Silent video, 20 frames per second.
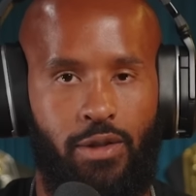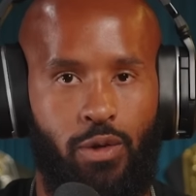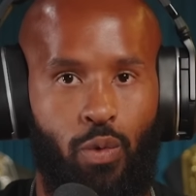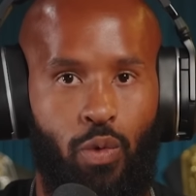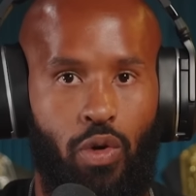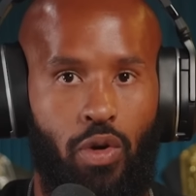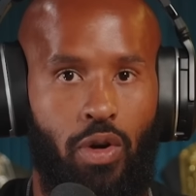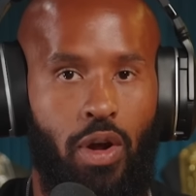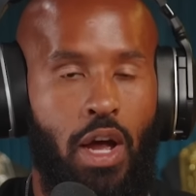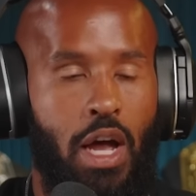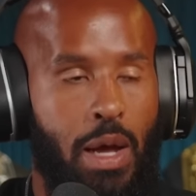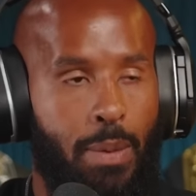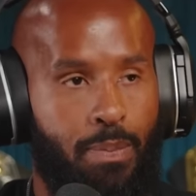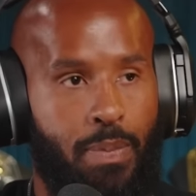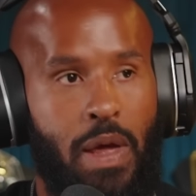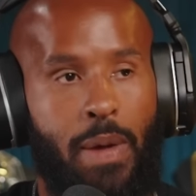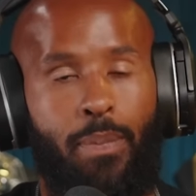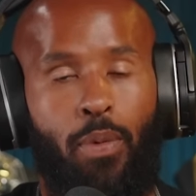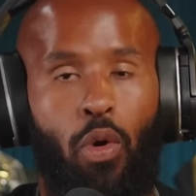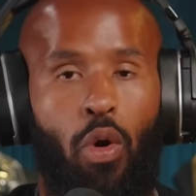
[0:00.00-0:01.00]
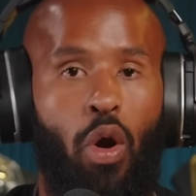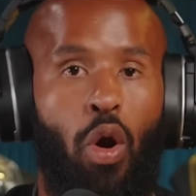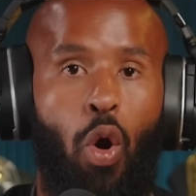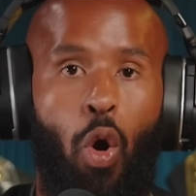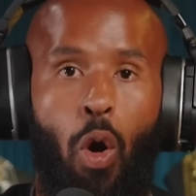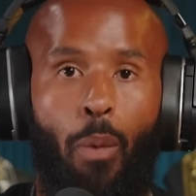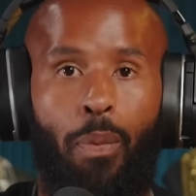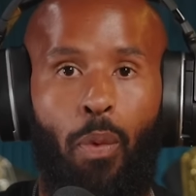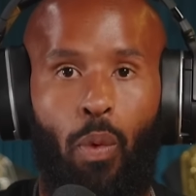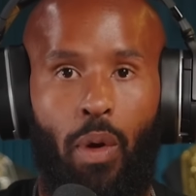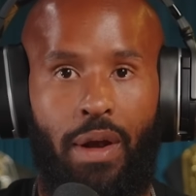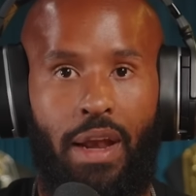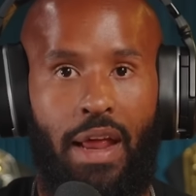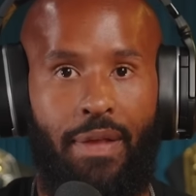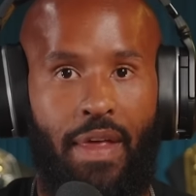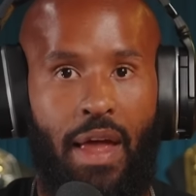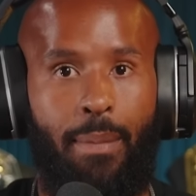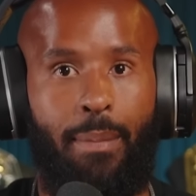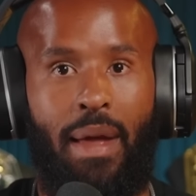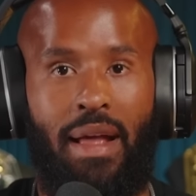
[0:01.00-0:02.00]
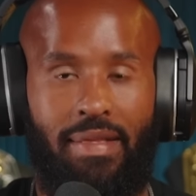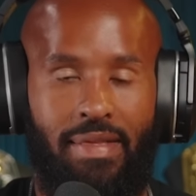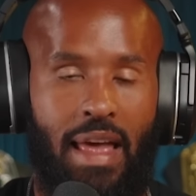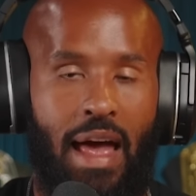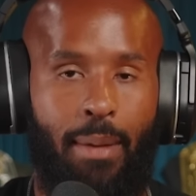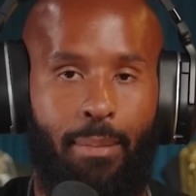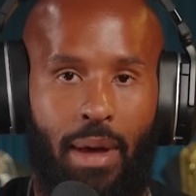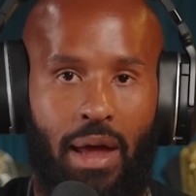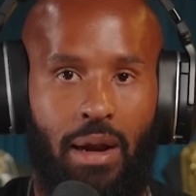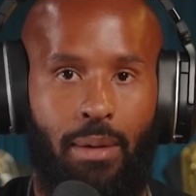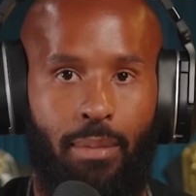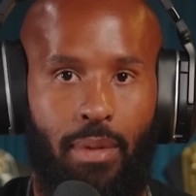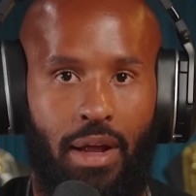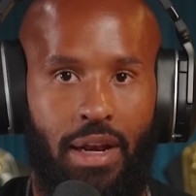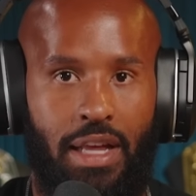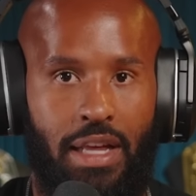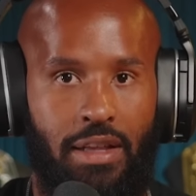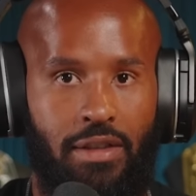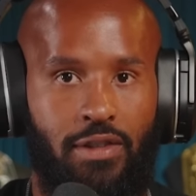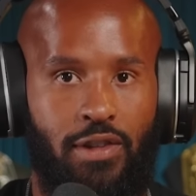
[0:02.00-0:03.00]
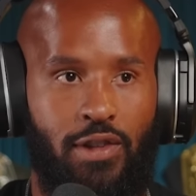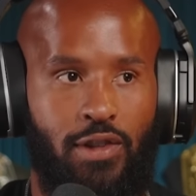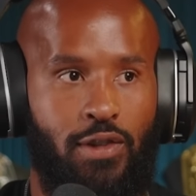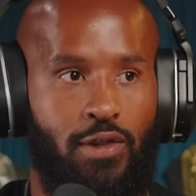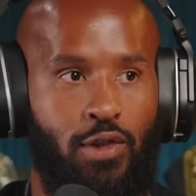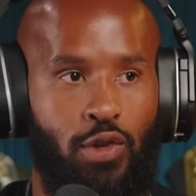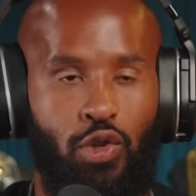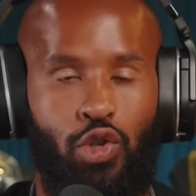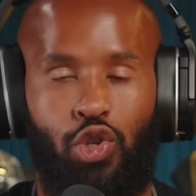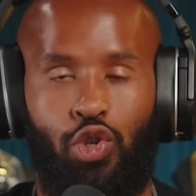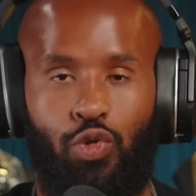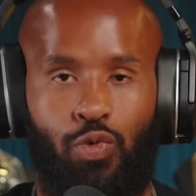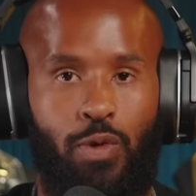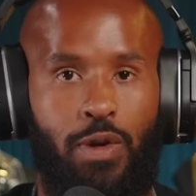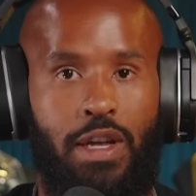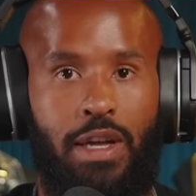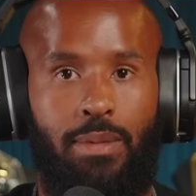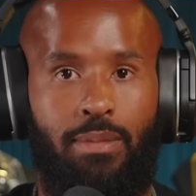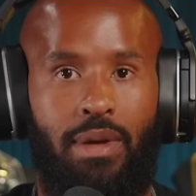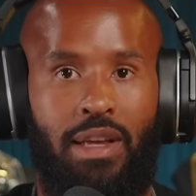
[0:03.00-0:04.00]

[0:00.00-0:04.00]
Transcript: to where people are hoping one day they make that amount of money to stream